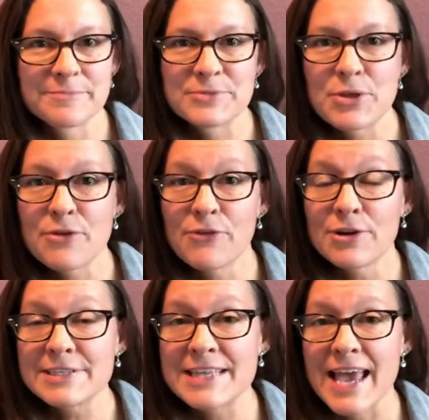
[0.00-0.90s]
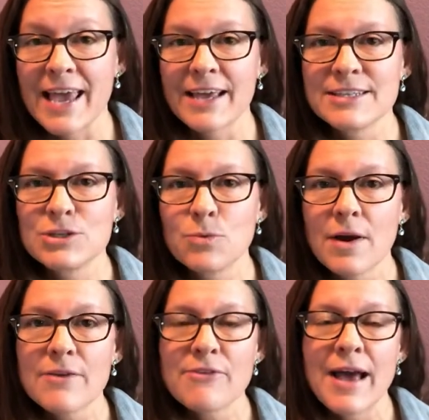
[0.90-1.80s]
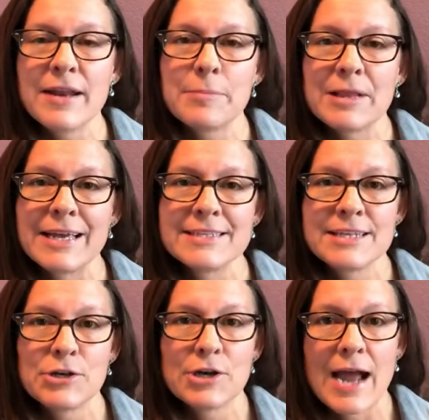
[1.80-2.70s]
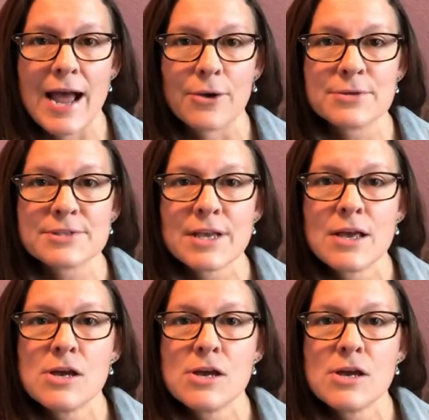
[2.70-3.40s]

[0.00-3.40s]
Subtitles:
So the first thing is you want to find a place in your house